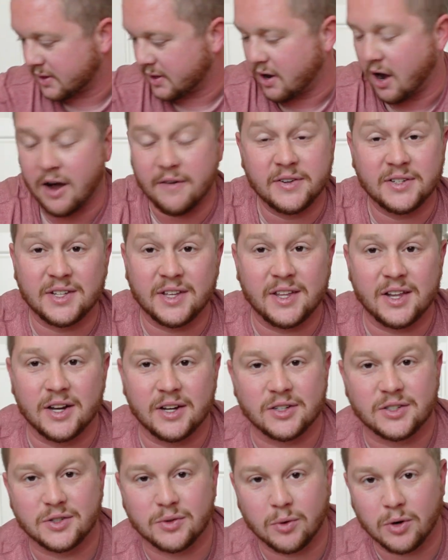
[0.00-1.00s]
Obviously they
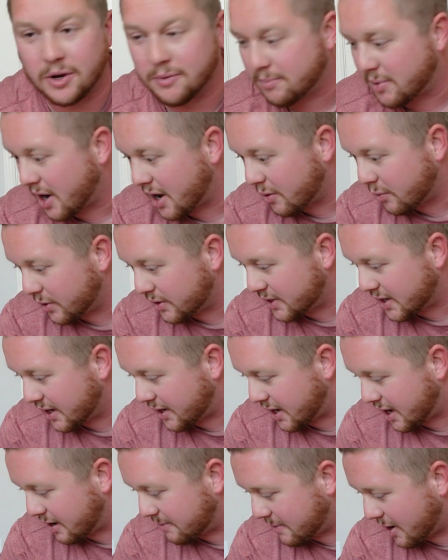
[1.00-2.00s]
didn't sort it by when they
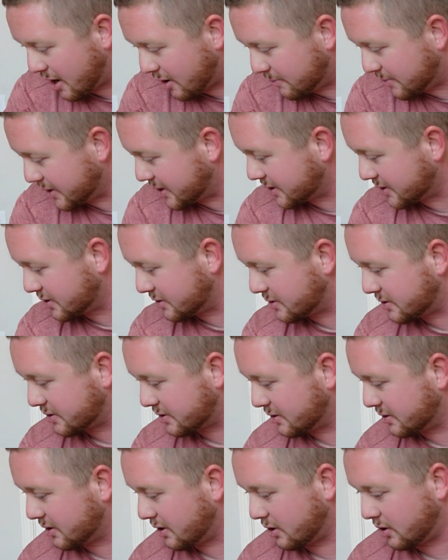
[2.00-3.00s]
came out because
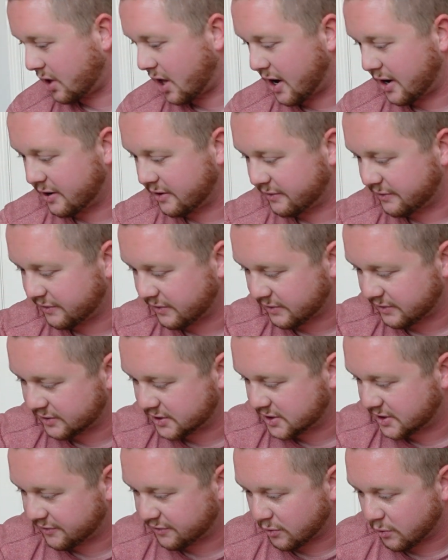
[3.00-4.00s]
there's a lot of
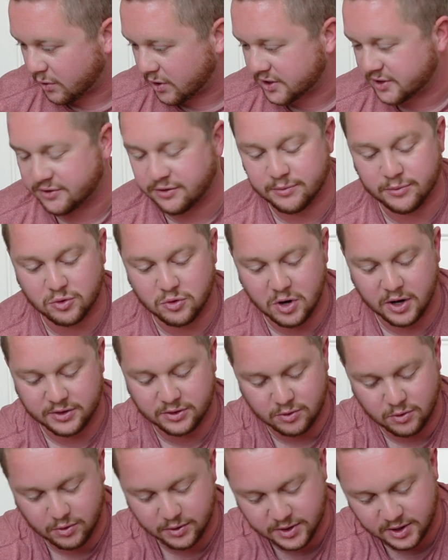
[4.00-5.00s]
different ones from throughout
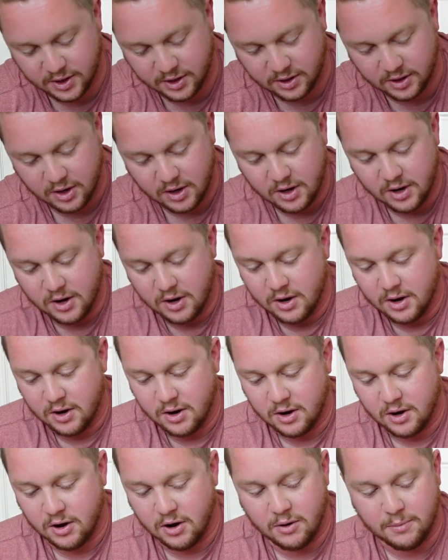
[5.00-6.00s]
the whole year
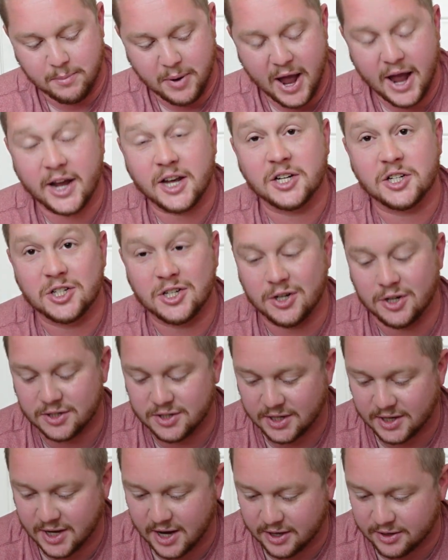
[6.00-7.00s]
all packaged here
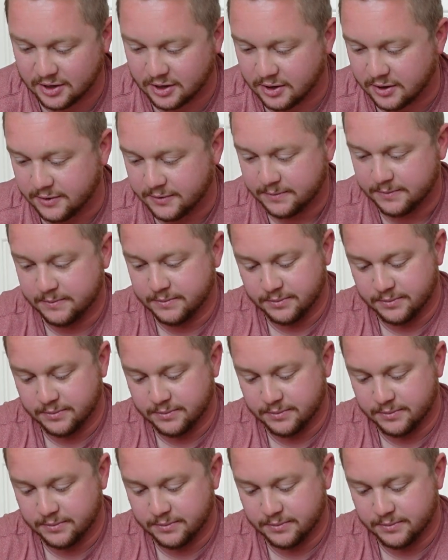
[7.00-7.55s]
together.